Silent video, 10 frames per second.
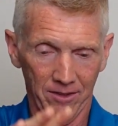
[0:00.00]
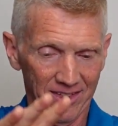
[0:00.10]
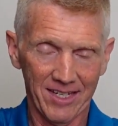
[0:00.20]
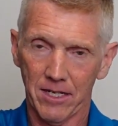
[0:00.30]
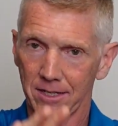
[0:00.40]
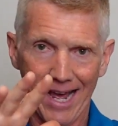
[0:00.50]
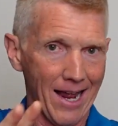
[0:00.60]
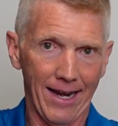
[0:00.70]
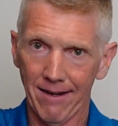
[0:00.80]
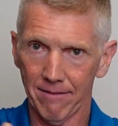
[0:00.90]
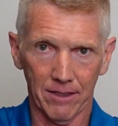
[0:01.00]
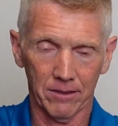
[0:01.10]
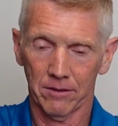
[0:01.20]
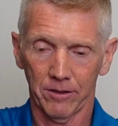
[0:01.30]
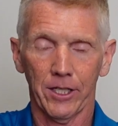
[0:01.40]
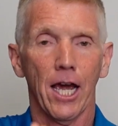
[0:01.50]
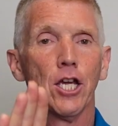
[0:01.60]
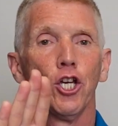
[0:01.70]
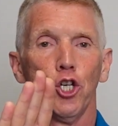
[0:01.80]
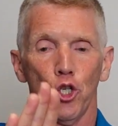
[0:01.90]
This is not anything,
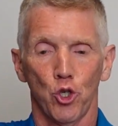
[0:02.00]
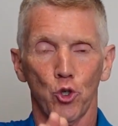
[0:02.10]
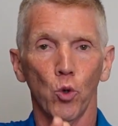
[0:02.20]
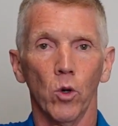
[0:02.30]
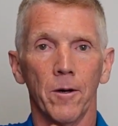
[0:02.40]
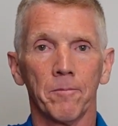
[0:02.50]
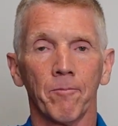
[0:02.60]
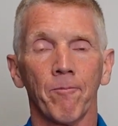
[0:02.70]
okay? School.